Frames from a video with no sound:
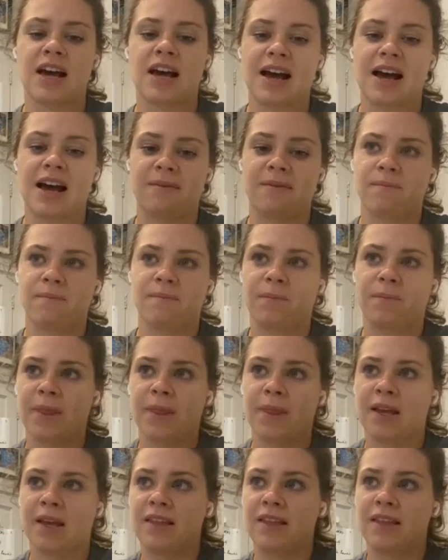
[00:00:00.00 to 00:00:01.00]
And
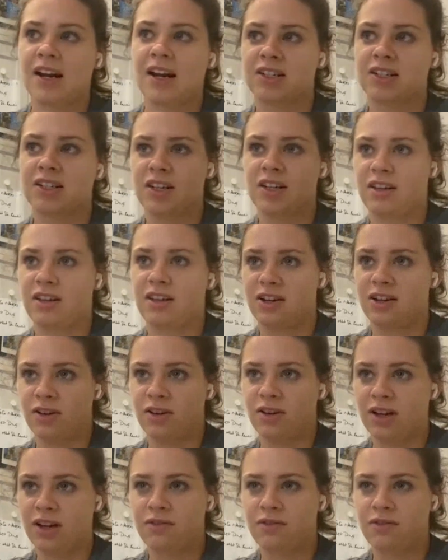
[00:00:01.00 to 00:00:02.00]
then actually,
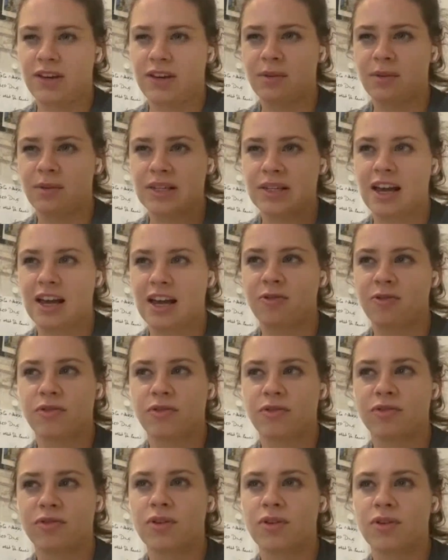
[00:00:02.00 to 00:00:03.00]
I could feel it myself
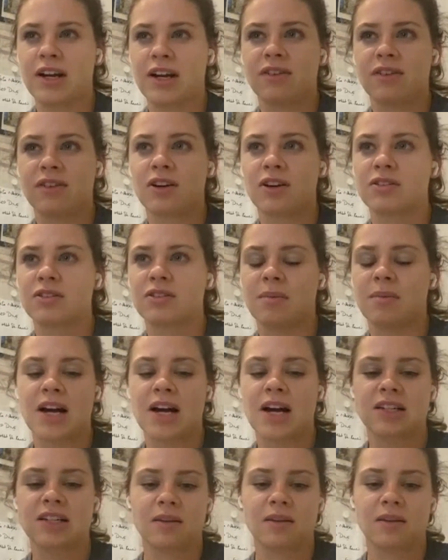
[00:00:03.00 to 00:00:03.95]
before I'd even go to the match.